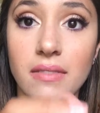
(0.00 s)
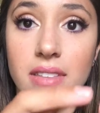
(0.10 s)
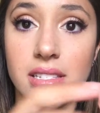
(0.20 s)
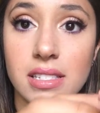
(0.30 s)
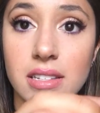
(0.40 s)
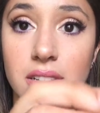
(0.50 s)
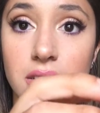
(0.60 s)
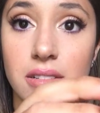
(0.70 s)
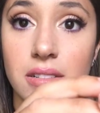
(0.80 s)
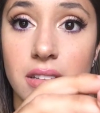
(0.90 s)
of this
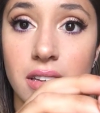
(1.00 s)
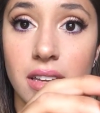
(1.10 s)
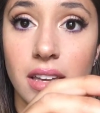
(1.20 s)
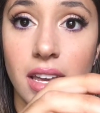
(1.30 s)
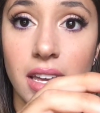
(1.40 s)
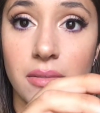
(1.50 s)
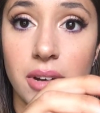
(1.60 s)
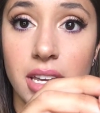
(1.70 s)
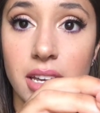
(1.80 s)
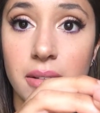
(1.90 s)
little head
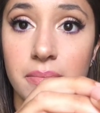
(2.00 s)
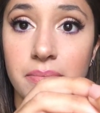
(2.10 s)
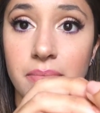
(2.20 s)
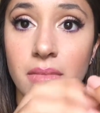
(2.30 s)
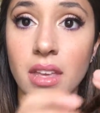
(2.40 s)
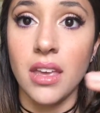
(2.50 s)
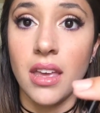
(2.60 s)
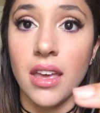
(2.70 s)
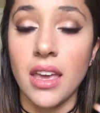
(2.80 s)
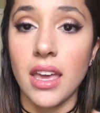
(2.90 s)
right here.
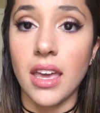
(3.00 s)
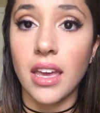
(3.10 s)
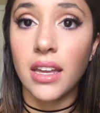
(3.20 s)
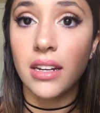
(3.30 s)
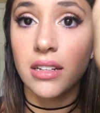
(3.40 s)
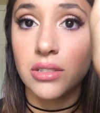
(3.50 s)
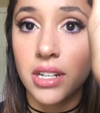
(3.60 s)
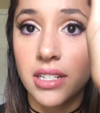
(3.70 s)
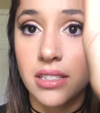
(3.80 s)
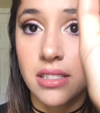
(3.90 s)
And I'll
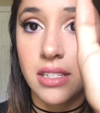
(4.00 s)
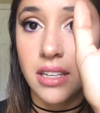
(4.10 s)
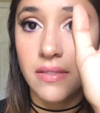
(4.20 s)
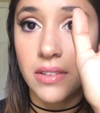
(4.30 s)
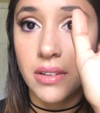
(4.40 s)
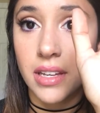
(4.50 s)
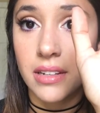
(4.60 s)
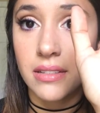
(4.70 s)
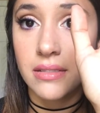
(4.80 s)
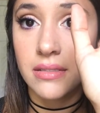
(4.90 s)
try and see if you
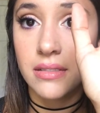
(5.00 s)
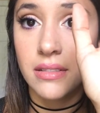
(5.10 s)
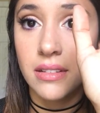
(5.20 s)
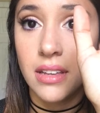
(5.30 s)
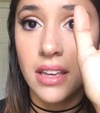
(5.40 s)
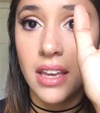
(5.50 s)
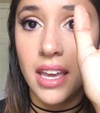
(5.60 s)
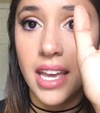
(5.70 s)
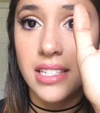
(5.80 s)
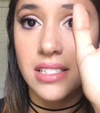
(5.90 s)
can,
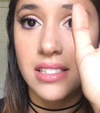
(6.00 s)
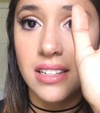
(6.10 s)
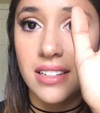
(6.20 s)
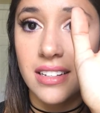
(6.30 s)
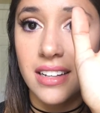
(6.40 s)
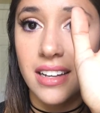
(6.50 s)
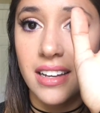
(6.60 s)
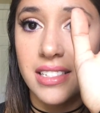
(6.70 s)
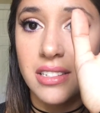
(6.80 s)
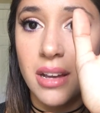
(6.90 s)
it's
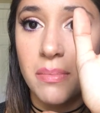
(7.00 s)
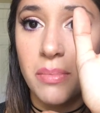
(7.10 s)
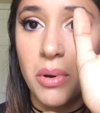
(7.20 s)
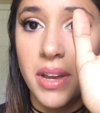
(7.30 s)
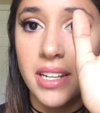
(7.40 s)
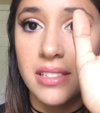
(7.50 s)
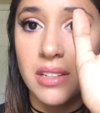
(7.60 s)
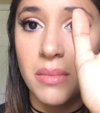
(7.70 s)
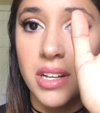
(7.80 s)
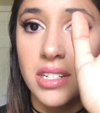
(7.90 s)
not pointed
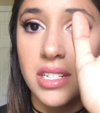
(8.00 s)
so much,